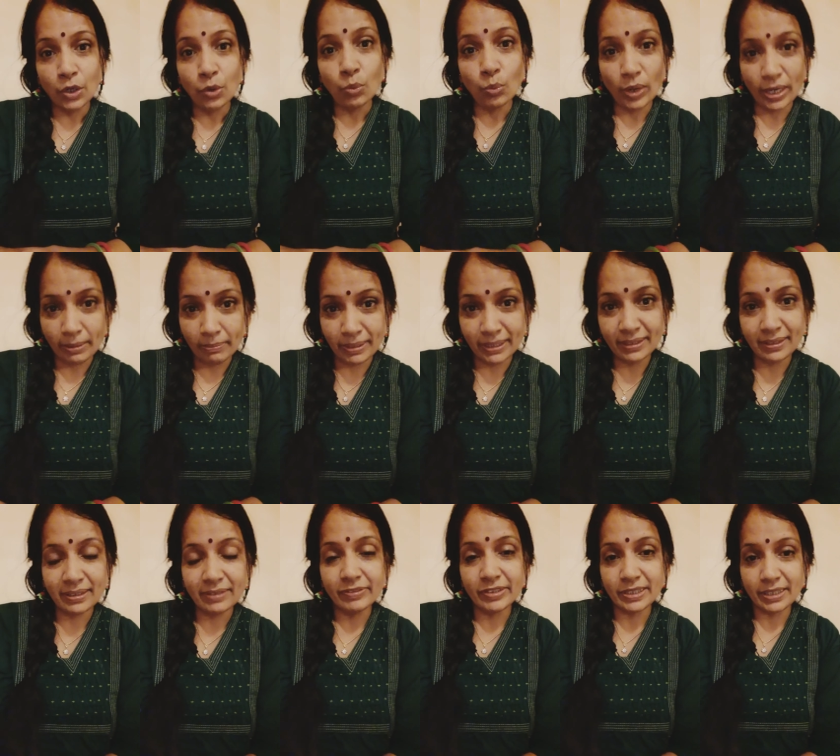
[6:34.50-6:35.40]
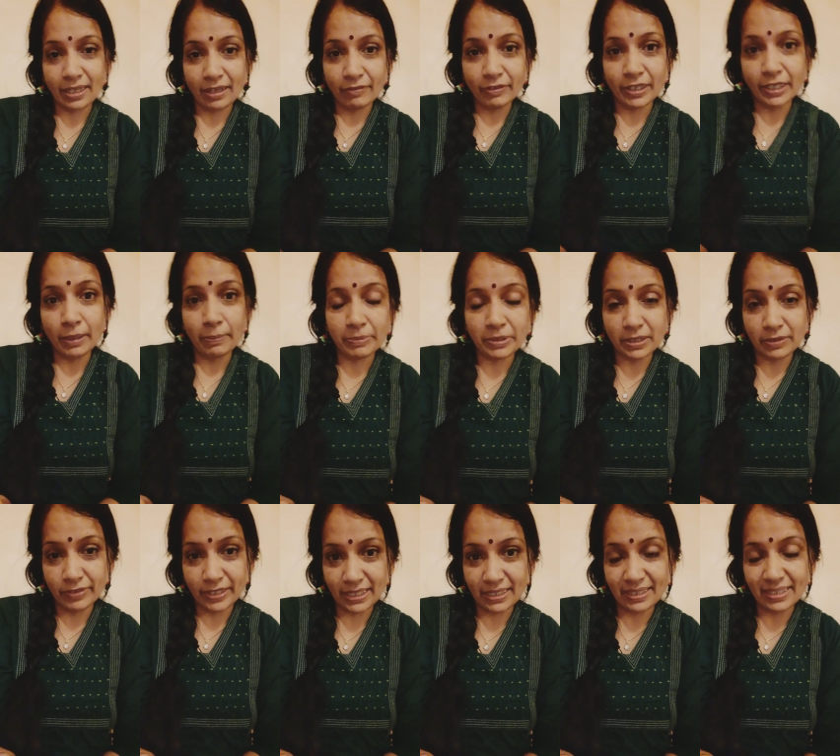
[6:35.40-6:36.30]
One method which I have
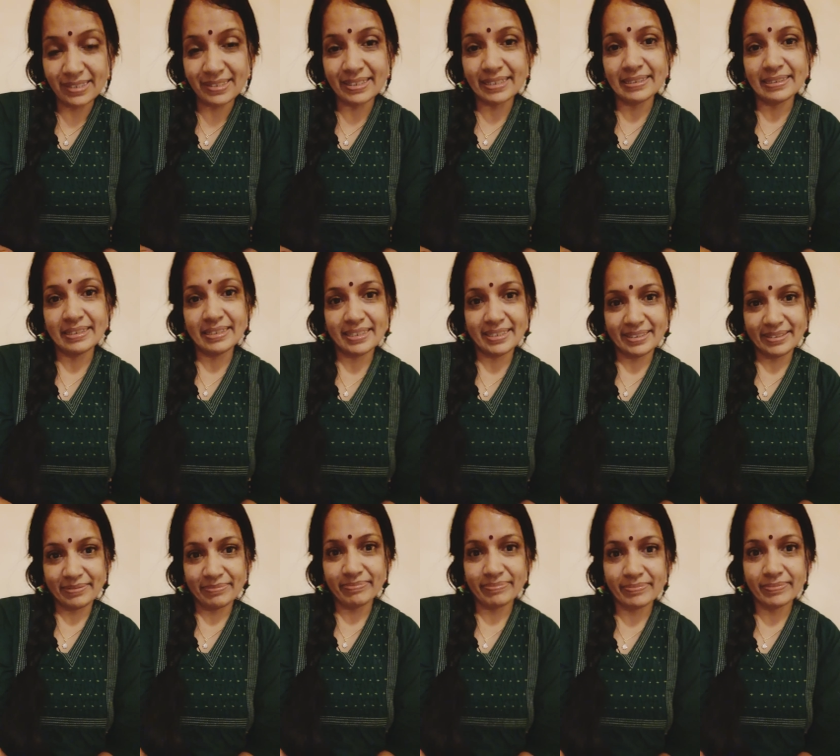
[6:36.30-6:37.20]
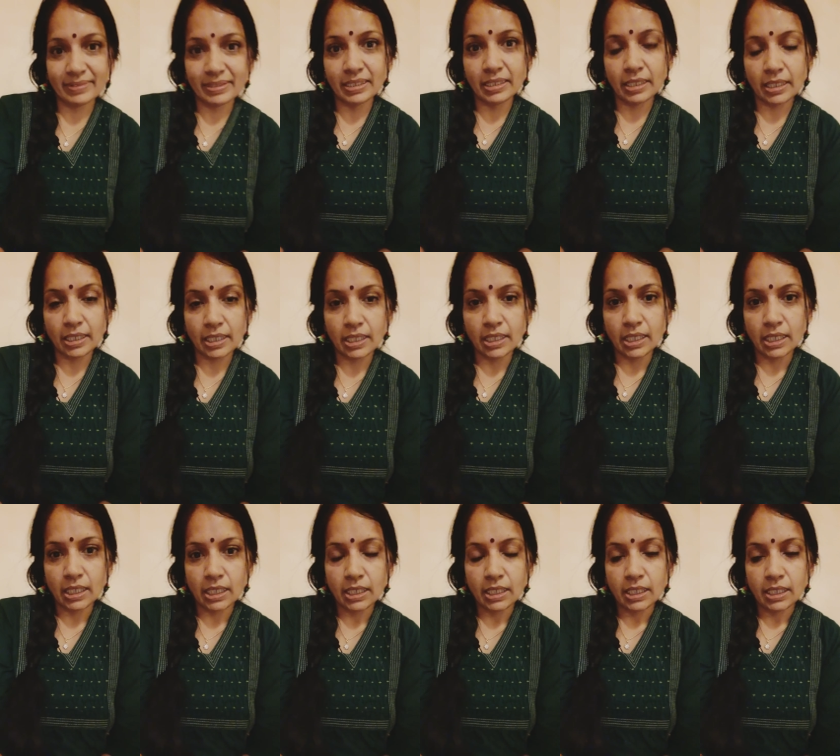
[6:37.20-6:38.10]
adapted very recently.
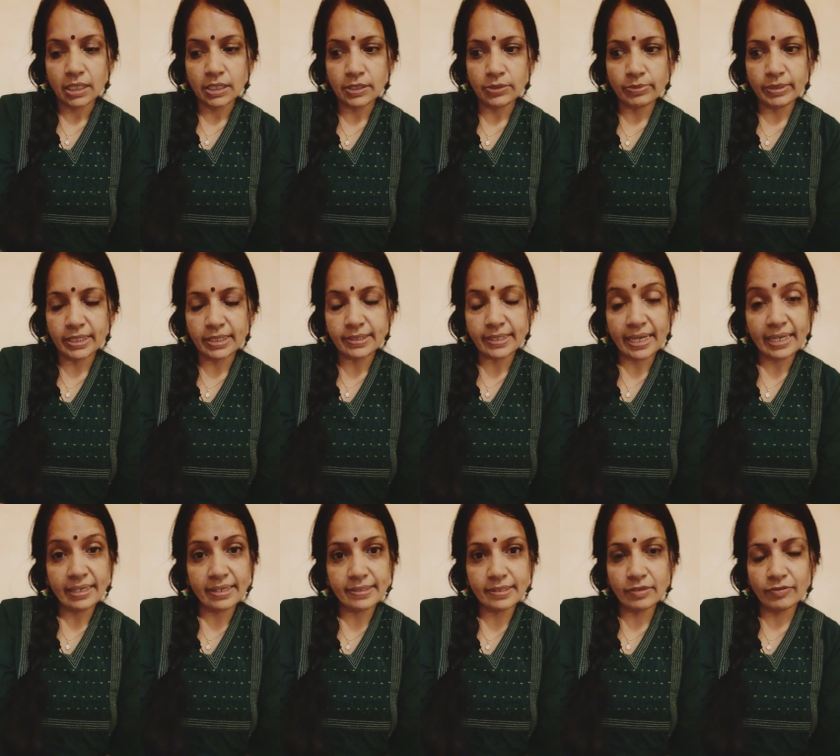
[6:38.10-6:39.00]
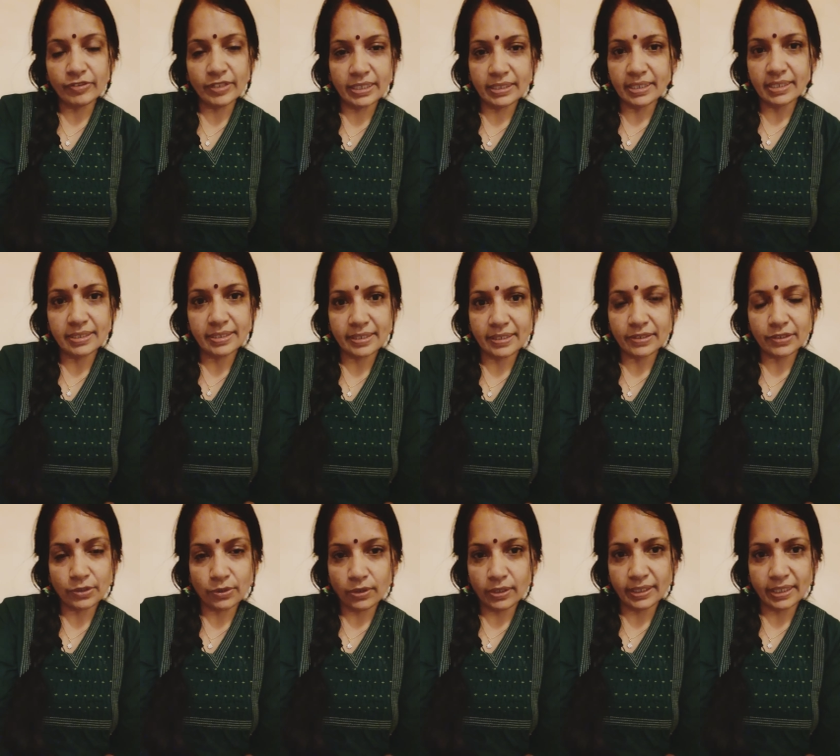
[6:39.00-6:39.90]
So when the child doesn't feel guilty
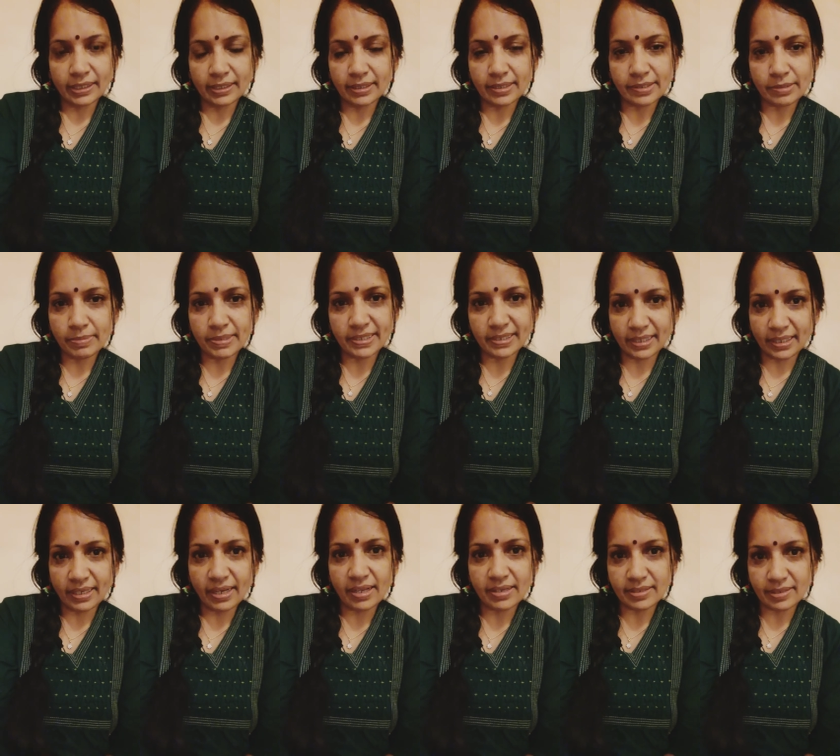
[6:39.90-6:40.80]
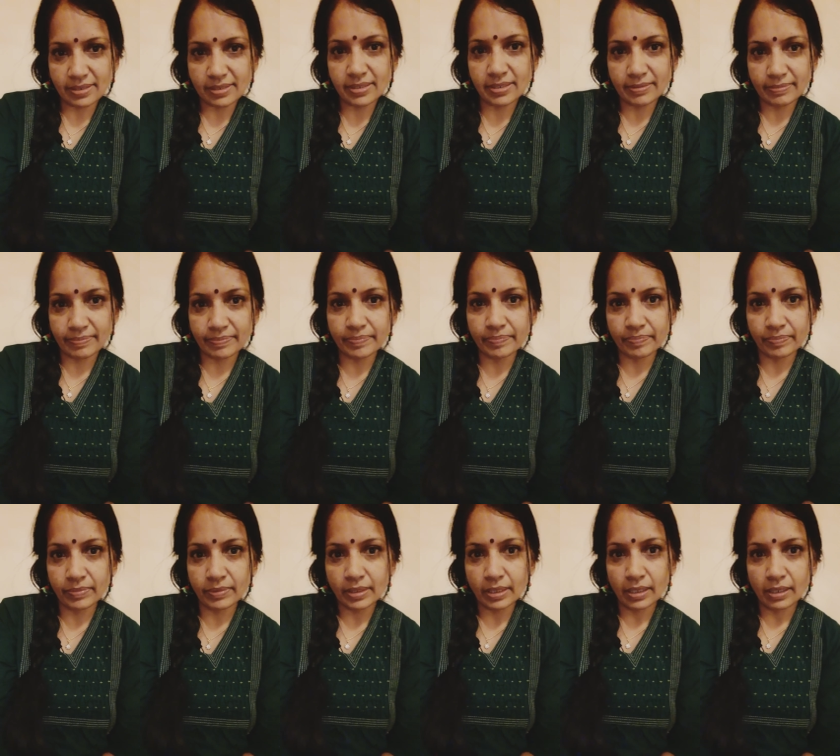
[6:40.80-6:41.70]
at all that it has missed a class.
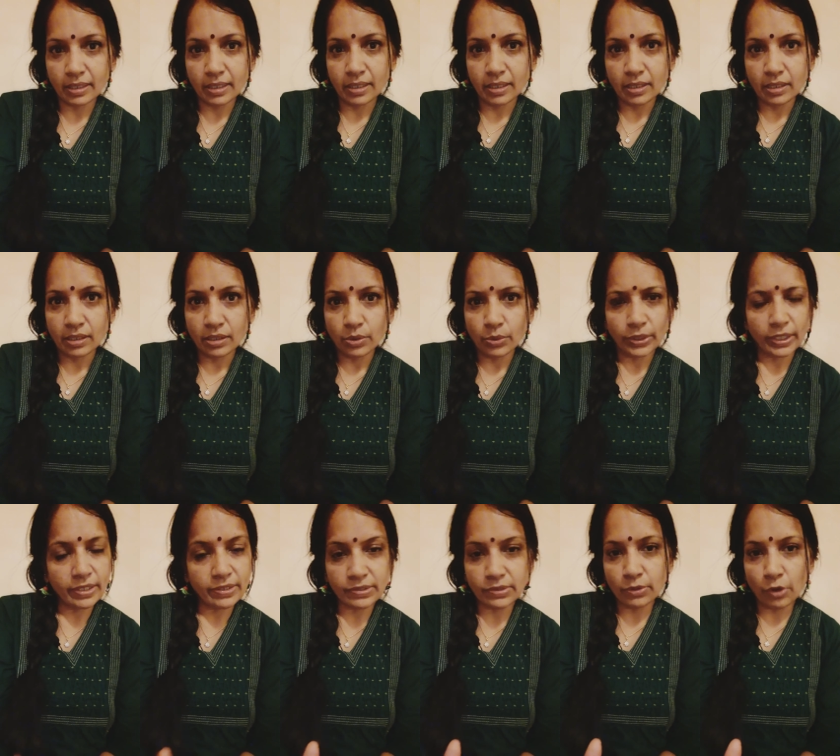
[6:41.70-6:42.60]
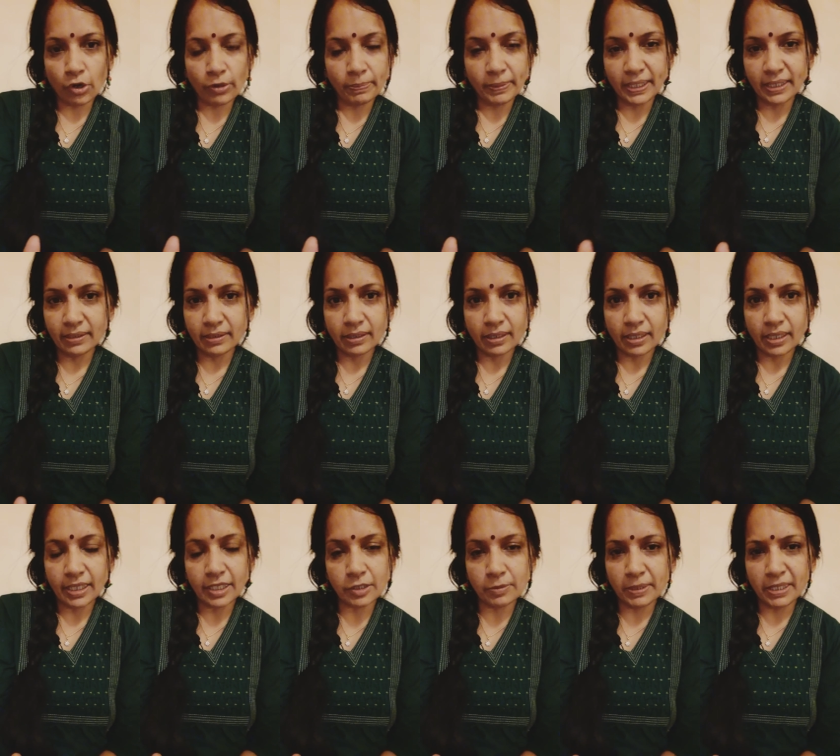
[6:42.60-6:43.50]
It
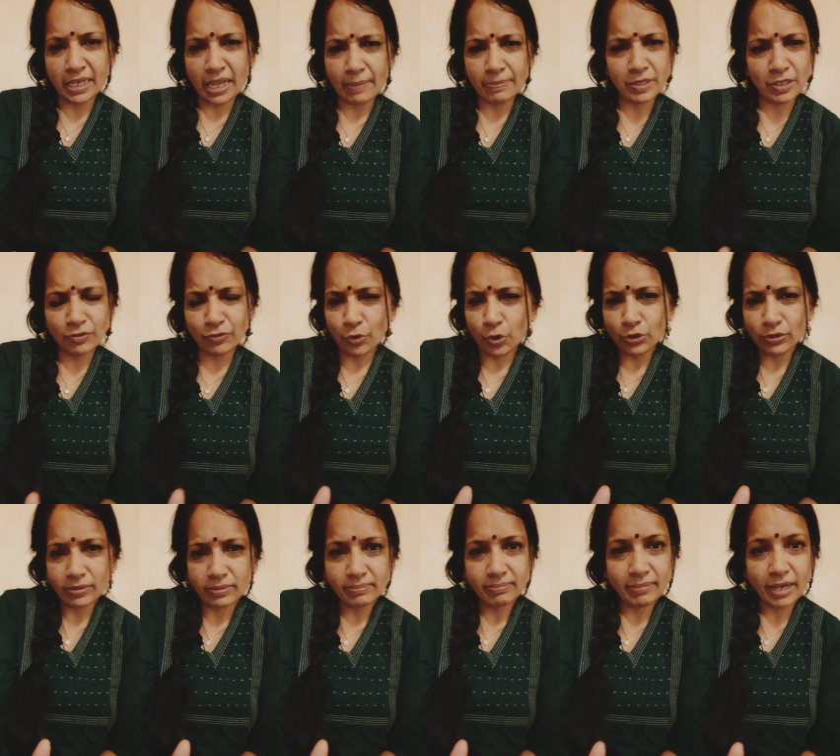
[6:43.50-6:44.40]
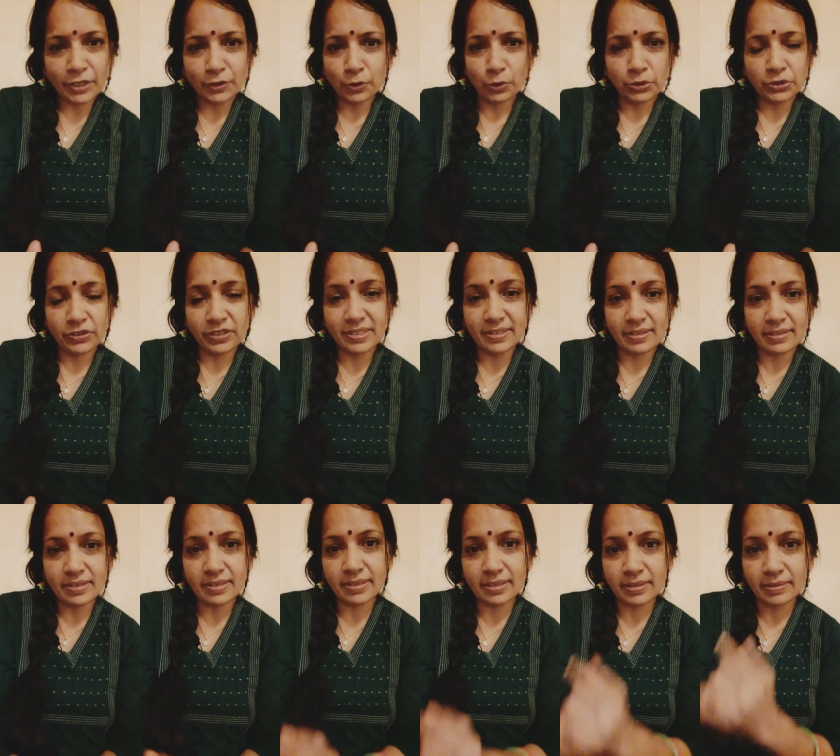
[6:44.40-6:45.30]
has been absent for unknown
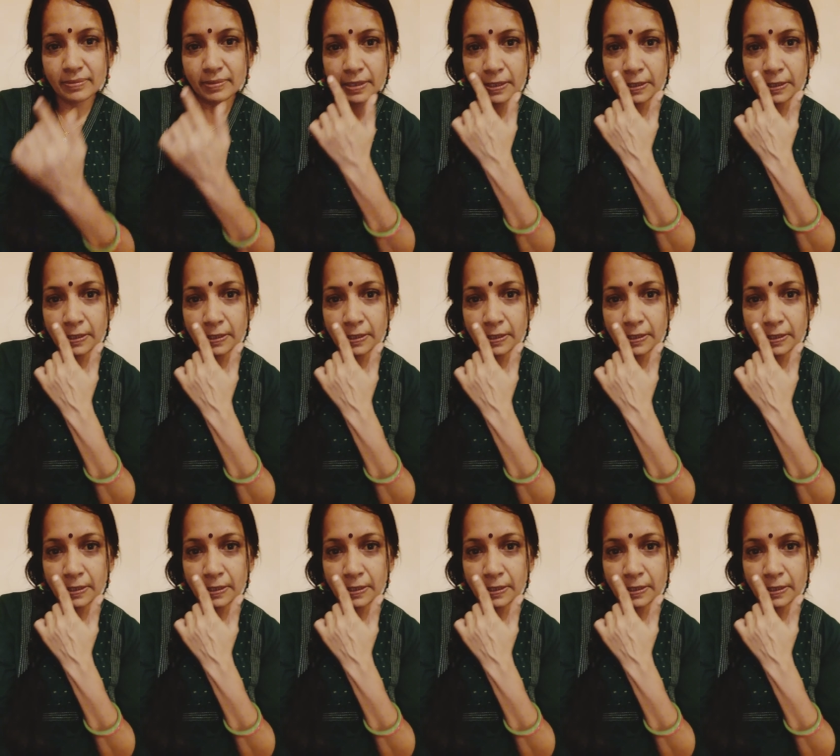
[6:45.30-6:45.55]
reasons